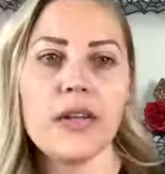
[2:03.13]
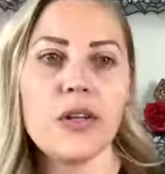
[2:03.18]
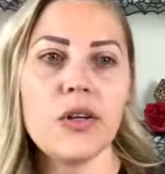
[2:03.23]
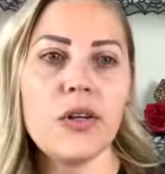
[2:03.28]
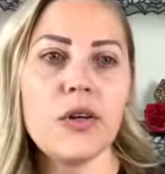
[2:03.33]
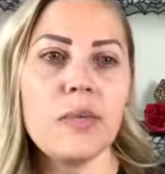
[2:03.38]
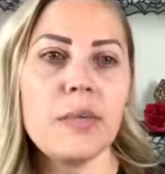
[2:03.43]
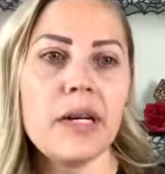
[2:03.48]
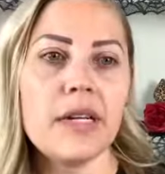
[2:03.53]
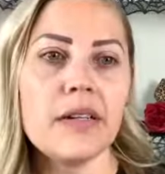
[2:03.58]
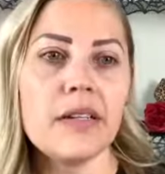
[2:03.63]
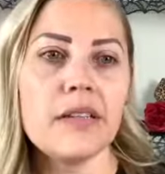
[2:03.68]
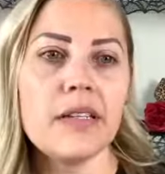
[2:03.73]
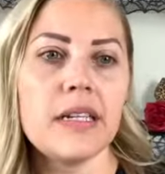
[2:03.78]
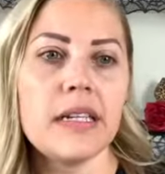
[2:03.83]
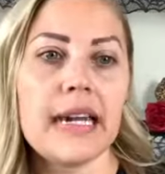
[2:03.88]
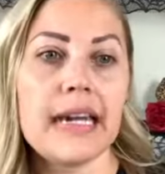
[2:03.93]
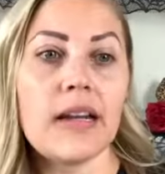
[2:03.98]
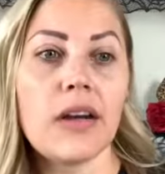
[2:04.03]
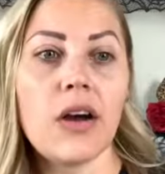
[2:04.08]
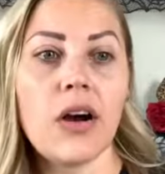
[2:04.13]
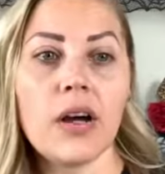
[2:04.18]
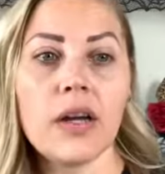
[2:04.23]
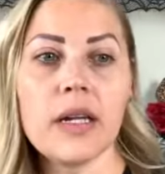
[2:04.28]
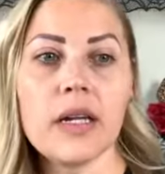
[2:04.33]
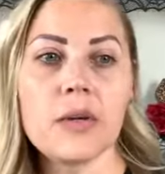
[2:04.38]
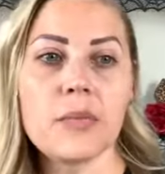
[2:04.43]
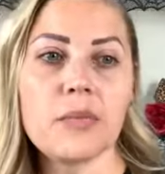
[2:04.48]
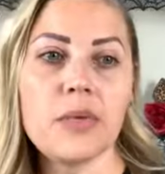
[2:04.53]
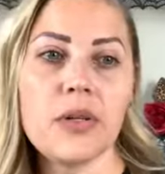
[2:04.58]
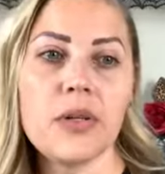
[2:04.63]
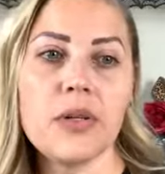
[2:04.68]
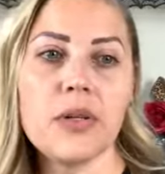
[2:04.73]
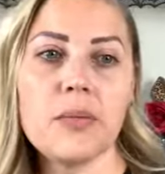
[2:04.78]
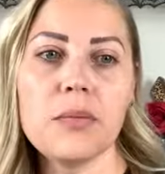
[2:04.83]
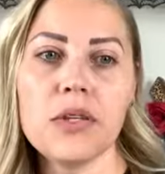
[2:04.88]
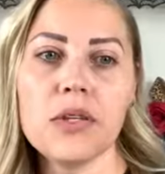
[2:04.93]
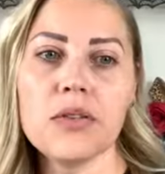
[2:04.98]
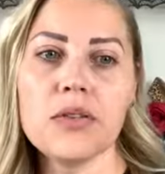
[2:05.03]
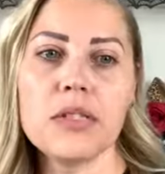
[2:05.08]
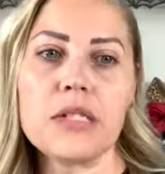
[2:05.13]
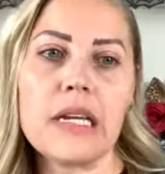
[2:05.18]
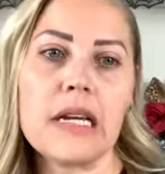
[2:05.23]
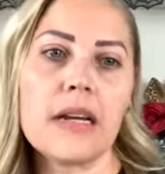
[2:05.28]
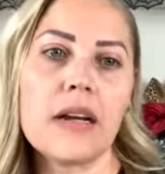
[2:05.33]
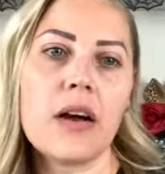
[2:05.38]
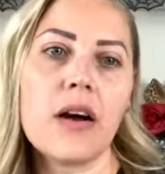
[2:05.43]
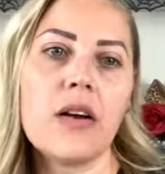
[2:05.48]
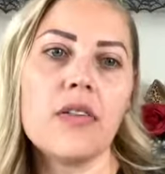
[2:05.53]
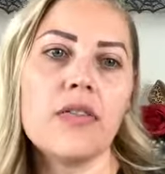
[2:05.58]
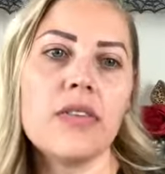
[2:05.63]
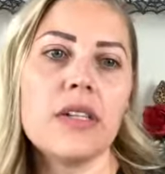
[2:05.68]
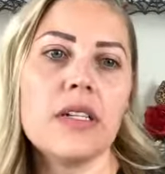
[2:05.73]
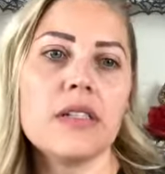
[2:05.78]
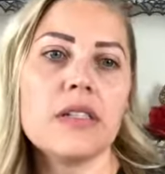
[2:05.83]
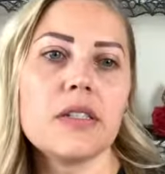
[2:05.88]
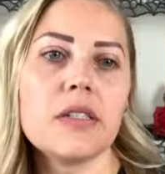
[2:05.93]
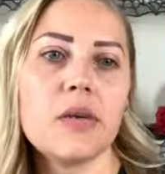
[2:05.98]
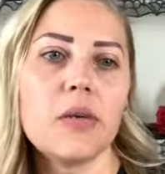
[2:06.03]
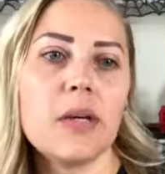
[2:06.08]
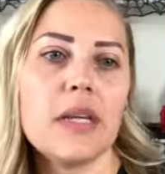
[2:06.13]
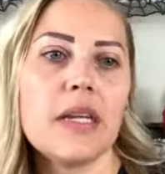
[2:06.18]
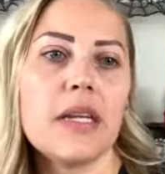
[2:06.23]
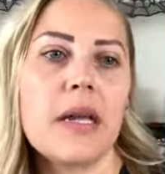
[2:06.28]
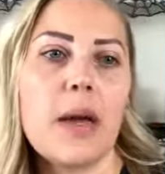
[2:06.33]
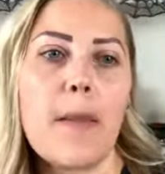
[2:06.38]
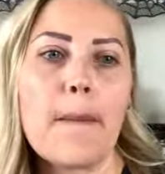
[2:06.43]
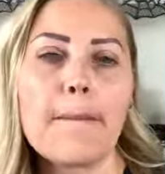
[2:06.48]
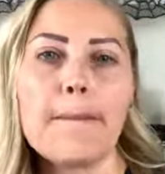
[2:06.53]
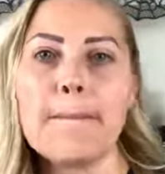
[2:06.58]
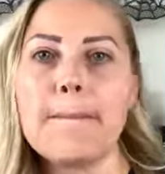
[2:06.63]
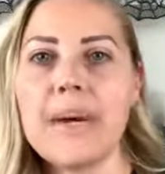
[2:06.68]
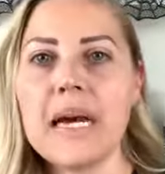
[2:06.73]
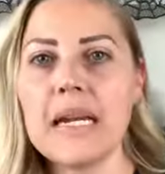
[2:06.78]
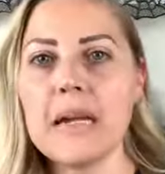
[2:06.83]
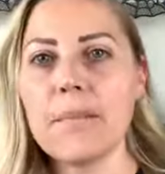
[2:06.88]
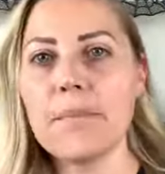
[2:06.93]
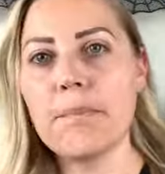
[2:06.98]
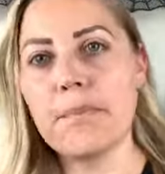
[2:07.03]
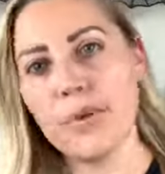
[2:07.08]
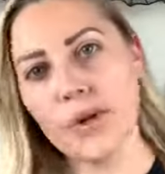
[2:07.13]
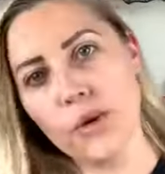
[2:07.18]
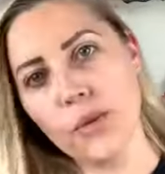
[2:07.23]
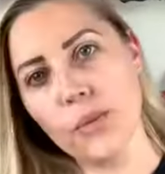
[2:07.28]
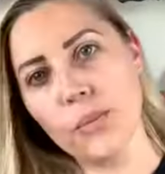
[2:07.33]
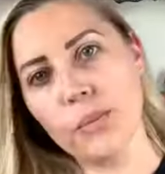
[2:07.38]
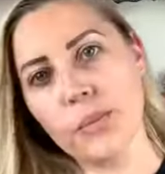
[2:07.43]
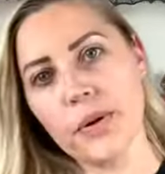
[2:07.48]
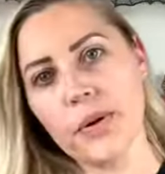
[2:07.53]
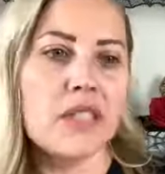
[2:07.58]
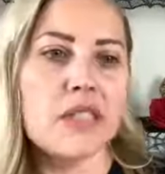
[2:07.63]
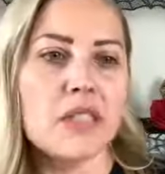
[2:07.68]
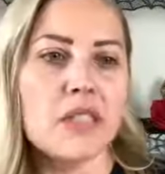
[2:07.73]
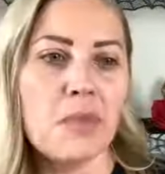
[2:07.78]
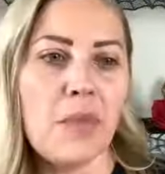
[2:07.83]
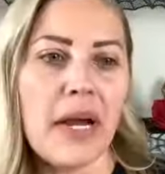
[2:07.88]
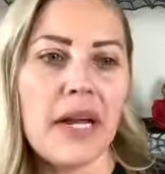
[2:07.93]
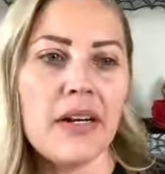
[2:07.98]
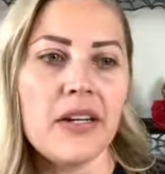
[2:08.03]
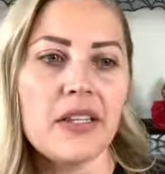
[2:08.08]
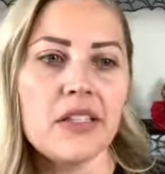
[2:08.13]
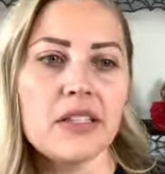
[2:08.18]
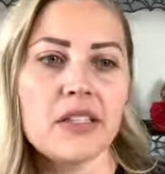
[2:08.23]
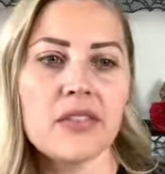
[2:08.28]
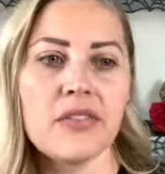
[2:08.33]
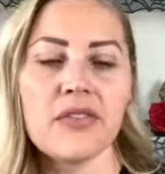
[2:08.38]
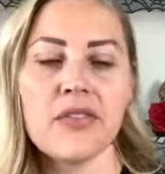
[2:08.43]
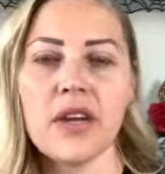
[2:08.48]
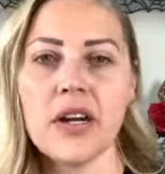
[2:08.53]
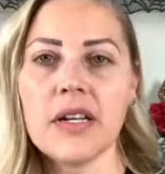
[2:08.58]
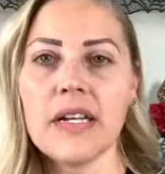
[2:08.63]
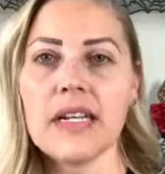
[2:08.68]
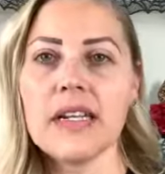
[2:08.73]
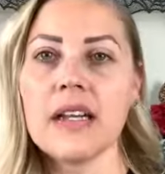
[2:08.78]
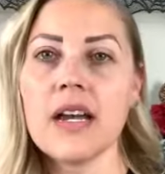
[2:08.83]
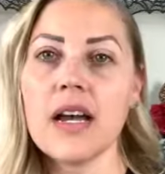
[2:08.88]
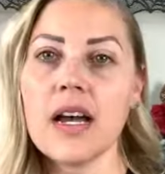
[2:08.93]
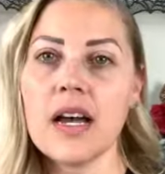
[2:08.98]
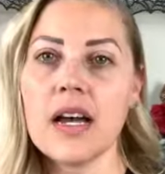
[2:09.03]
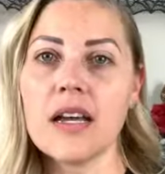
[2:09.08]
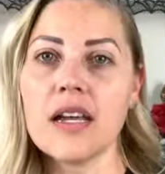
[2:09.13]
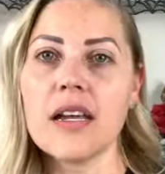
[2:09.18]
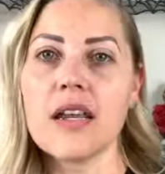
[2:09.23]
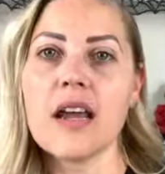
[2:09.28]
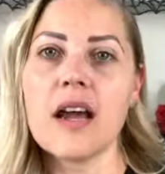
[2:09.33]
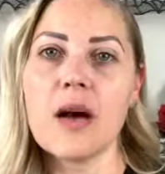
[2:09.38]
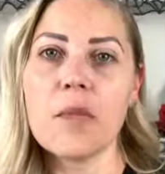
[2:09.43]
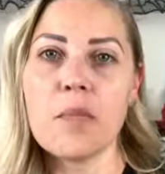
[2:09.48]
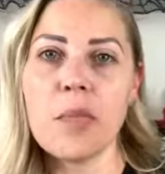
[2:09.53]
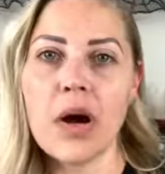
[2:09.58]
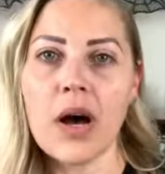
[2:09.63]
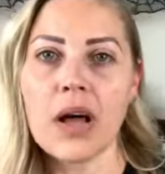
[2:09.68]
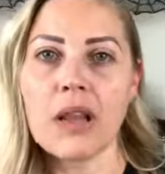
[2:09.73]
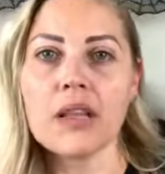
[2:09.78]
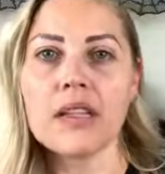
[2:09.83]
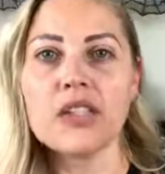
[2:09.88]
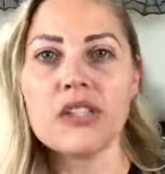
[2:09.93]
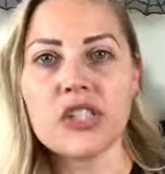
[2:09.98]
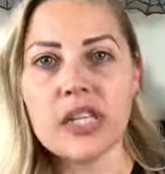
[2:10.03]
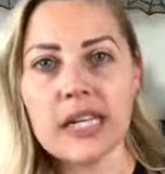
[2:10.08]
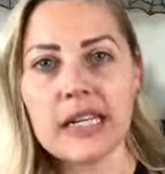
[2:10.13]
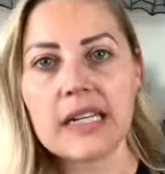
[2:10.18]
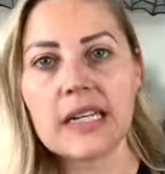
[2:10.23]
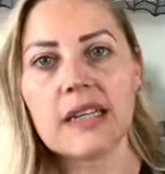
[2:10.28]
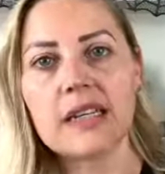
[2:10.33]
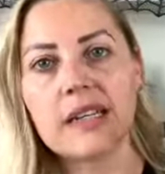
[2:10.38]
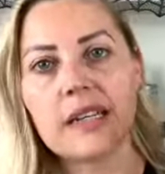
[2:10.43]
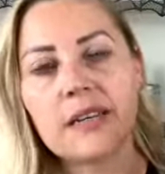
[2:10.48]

who better than iconic beauty muse and confidence queen, Betty Boop. Inspire you to flaunt it unapologetically.